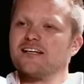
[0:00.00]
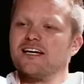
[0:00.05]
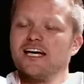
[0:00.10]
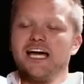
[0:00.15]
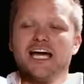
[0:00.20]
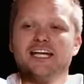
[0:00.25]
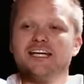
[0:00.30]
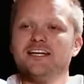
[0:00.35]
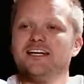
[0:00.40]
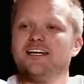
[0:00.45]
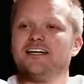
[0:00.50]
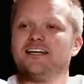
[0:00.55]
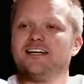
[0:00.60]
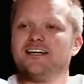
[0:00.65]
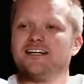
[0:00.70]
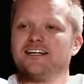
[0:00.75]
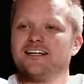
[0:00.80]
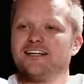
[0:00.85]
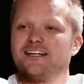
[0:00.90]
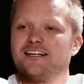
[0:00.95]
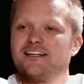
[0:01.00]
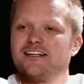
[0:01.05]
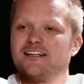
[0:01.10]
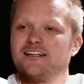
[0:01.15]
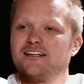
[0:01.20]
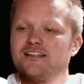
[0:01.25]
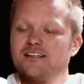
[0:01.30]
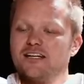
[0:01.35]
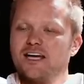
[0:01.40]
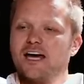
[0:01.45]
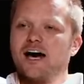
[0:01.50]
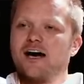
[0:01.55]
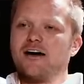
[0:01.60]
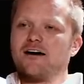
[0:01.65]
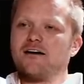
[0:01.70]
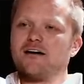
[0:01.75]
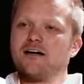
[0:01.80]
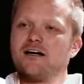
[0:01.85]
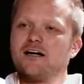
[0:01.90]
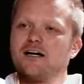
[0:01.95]
because and, I became a master.
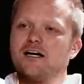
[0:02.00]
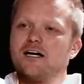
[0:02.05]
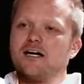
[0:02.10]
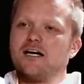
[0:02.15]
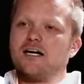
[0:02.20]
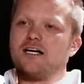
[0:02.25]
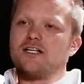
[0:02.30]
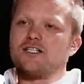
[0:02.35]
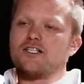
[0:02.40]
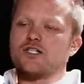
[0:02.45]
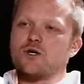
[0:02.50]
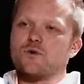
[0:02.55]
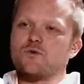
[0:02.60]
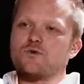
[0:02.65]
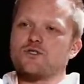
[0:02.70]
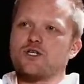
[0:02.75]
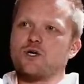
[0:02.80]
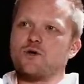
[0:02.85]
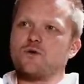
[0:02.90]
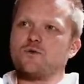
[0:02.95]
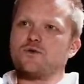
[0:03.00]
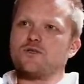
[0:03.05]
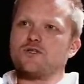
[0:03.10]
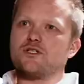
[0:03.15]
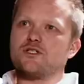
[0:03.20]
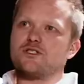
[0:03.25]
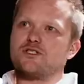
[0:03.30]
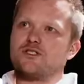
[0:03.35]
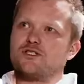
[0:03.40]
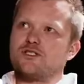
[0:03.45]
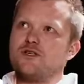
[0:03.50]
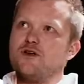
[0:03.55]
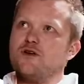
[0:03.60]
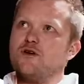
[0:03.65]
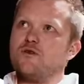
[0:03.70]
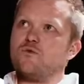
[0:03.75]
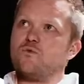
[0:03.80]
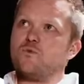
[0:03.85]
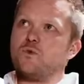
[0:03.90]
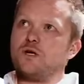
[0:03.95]
Yeah. So so
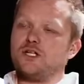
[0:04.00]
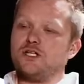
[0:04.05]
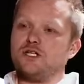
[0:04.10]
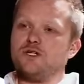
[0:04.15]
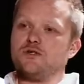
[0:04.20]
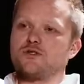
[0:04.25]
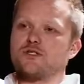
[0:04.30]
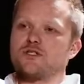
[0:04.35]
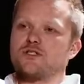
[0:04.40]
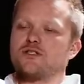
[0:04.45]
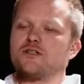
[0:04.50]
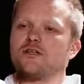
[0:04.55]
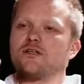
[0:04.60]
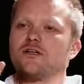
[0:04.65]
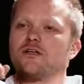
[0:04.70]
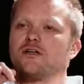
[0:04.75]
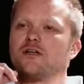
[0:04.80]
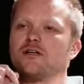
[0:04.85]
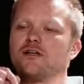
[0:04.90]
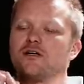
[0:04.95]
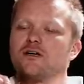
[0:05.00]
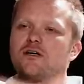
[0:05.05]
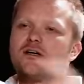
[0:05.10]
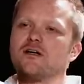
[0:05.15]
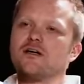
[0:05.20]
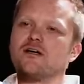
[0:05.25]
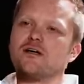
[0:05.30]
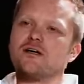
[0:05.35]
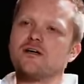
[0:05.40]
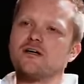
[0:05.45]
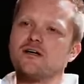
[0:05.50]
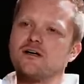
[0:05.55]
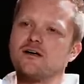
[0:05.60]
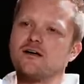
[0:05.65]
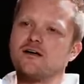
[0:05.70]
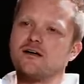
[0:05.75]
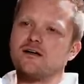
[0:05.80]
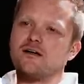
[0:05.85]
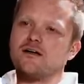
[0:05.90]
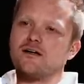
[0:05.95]
and then would later have to do that. I'm
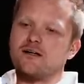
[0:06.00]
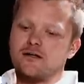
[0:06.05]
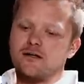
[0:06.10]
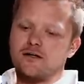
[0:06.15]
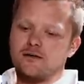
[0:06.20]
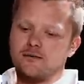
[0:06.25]
sorry, but